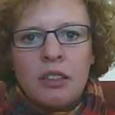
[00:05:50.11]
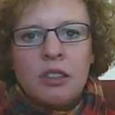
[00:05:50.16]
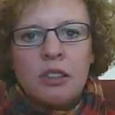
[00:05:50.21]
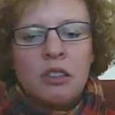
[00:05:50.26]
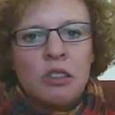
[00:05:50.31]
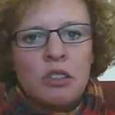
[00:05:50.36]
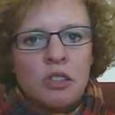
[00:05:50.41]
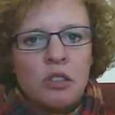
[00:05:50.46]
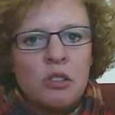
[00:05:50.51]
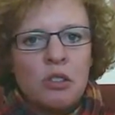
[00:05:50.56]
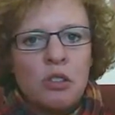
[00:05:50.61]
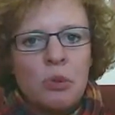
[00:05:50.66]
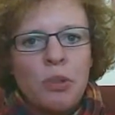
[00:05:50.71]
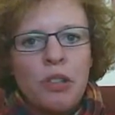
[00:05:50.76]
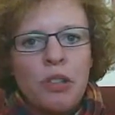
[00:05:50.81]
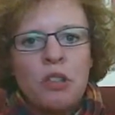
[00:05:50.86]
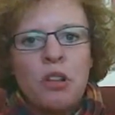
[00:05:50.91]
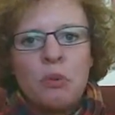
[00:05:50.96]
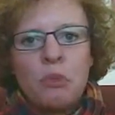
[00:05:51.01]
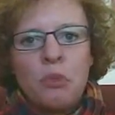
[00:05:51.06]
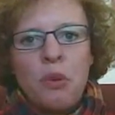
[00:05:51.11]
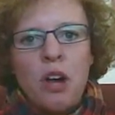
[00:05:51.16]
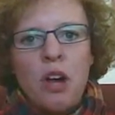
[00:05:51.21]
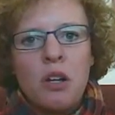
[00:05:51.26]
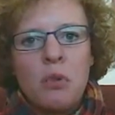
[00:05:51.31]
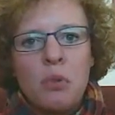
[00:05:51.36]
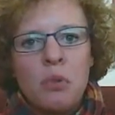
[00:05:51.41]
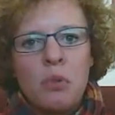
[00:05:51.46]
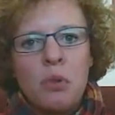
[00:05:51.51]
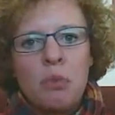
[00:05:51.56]
So it's a 2-week-long
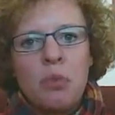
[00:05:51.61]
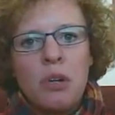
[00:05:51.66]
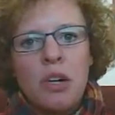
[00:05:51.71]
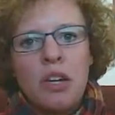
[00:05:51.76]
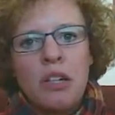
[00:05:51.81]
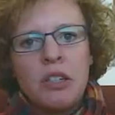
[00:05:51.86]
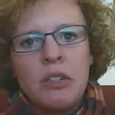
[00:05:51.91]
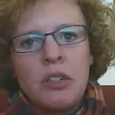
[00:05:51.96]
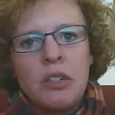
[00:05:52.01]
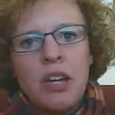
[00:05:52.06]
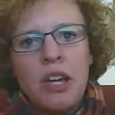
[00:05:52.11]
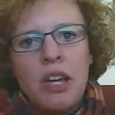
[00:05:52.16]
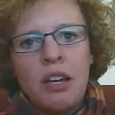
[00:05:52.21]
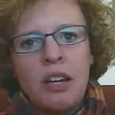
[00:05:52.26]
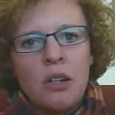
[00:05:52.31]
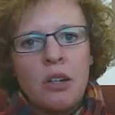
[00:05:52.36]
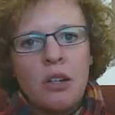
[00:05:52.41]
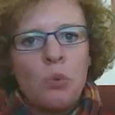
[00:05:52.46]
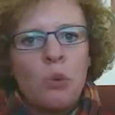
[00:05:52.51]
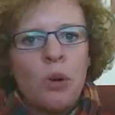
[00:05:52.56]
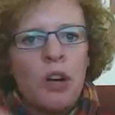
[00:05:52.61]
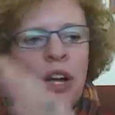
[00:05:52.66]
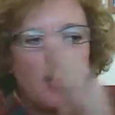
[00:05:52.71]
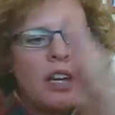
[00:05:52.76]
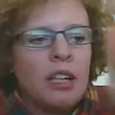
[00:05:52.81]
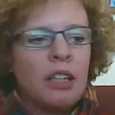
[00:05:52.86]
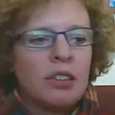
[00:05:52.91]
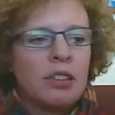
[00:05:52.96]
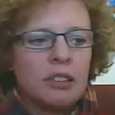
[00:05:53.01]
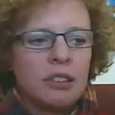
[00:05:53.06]
module, but you can't like
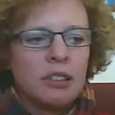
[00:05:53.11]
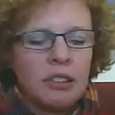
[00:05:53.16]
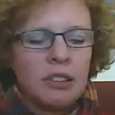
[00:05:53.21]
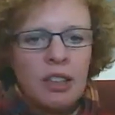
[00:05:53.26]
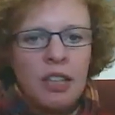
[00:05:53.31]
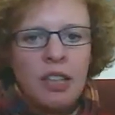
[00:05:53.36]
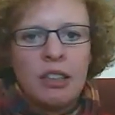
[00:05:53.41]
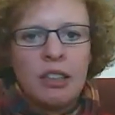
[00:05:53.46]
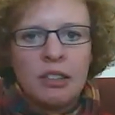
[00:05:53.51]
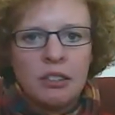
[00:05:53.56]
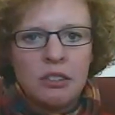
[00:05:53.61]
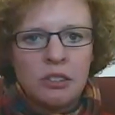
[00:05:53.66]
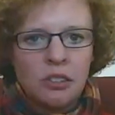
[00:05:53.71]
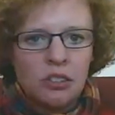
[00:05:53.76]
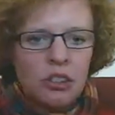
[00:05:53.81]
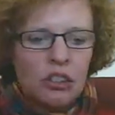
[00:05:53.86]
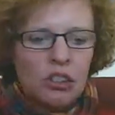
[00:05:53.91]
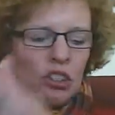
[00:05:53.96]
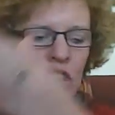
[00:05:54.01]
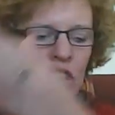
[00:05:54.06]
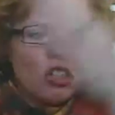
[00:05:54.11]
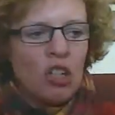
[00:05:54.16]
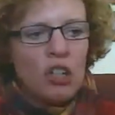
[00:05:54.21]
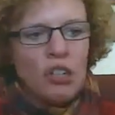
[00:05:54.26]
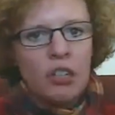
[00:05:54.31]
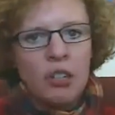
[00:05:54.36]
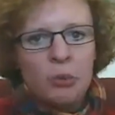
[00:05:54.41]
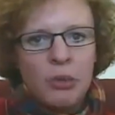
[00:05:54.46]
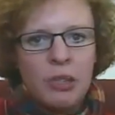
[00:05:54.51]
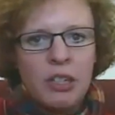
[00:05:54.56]
wait and
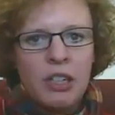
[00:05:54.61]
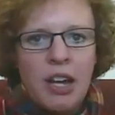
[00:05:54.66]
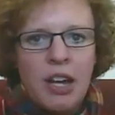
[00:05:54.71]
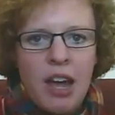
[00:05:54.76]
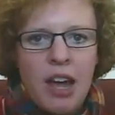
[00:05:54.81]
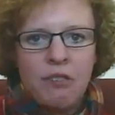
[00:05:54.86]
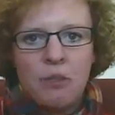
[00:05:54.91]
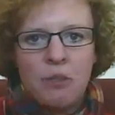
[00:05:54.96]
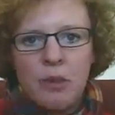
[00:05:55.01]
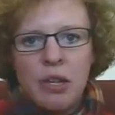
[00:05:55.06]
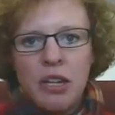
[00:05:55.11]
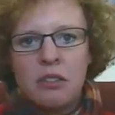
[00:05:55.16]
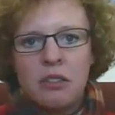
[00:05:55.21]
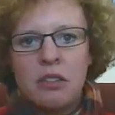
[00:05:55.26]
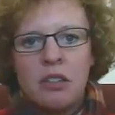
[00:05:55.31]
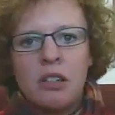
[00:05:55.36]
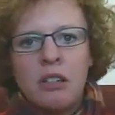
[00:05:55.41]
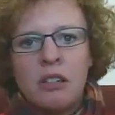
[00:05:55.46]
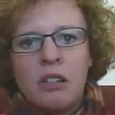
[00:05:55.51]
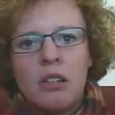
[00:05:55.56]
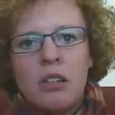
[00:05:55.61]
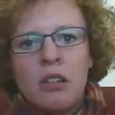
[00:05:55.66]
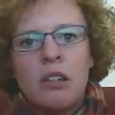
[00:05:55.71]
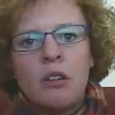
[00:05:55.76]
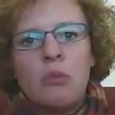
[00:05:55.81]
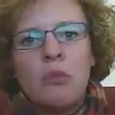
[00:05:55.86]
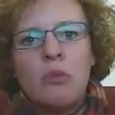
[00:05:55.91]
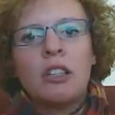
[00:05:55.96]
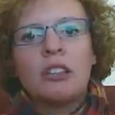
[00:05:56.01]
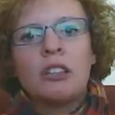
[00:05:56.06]
start it a week and a half from now,
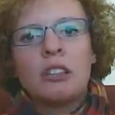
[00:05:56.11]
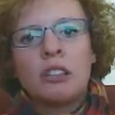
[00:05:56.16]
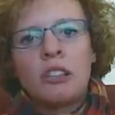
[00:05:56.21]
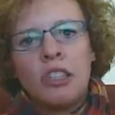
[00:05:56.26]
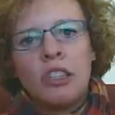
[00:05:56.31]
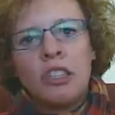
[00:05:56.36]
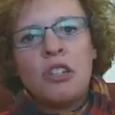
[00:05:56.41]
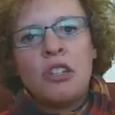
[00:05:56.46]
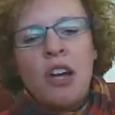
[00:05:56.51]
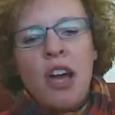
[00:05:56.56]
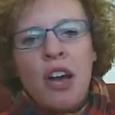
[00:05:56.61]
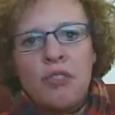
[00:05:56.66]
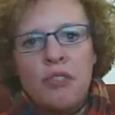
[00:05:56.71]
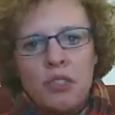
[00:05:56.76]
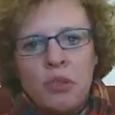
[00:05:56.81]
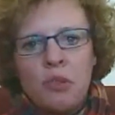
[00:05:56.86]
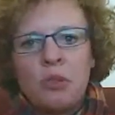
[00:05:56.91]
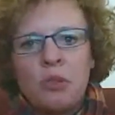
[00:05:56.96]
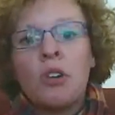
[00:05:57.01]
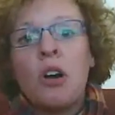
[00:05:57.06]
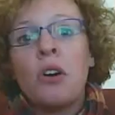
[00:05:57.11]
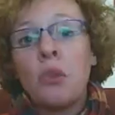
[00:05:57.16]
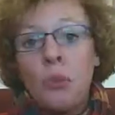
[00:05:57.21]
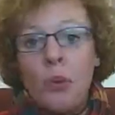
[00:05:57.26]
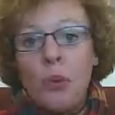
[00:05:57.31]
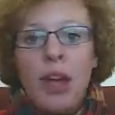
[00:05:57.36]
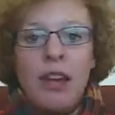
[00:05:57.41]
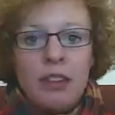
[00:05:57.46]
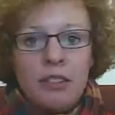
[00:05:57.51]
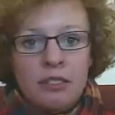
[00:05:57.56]
because there's things you have to do along the
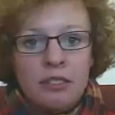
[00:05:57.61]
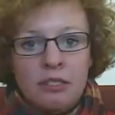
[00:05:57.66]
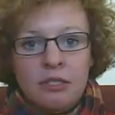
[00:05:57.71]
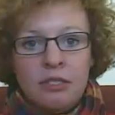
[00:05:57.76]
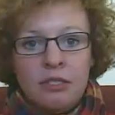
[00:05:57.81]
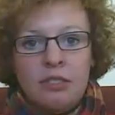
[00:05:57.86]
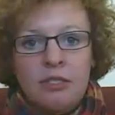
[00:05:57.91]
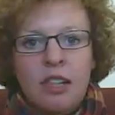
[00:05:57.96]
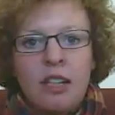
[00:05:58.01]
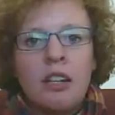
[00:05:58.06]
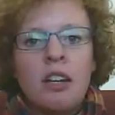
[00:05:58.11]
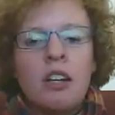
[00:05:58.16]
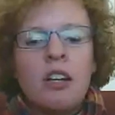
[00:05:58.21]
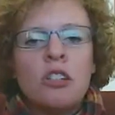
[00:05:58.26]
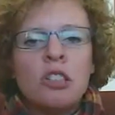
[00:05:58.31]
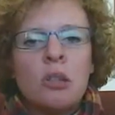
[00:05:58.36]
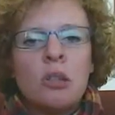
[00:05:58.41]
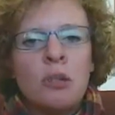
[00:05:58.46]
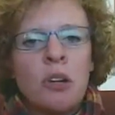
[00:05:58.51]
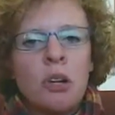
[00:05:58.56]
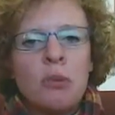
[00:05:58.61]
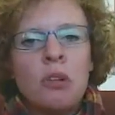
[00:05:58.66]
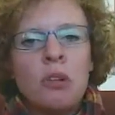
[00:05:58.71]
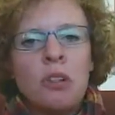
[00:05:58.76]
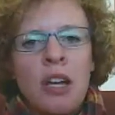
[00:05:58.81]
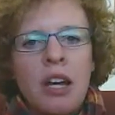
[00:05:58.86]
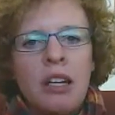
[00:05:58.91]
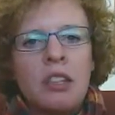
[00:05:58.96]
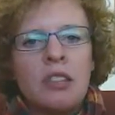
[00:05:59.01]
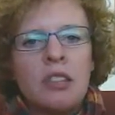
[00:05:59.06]
way. Okay? So I'm kind of
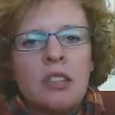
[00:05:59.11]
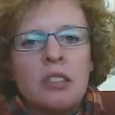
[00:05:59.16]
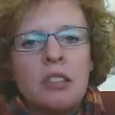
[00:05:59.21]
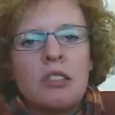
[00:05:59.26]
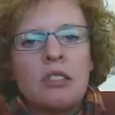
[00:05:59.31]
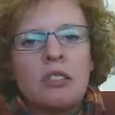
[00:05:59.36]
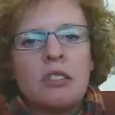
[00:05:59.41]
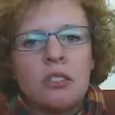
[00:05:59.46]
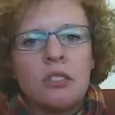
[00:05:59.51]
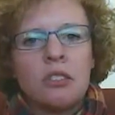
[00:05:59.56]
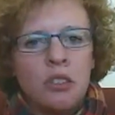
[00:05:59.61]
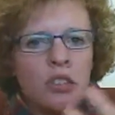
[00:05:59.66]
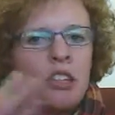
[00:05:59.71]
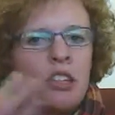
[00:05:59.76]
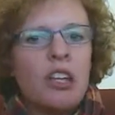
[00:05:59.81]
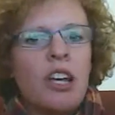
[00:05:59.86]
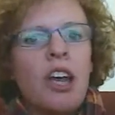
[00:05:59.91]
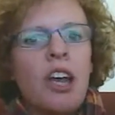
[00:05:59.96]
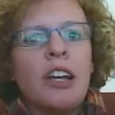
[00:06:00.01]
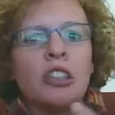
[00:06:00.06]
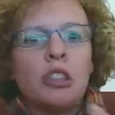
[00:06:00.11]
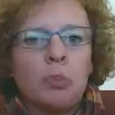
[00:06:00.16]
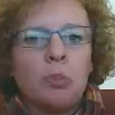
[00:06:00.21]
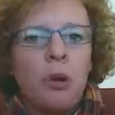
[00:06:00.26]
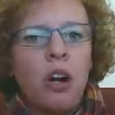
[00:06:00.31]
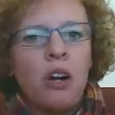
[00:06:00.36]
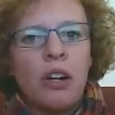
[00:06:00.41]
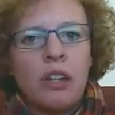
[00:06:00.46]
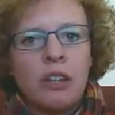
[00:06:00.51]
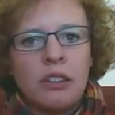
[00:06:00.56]
putting that in just so you can gauge your
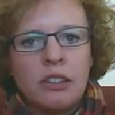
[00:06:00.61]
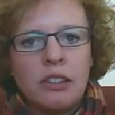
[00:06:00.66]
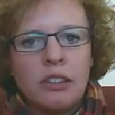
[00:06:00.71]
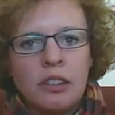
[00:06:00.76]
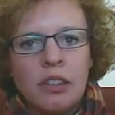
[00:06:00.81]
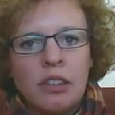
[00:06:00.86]
progress.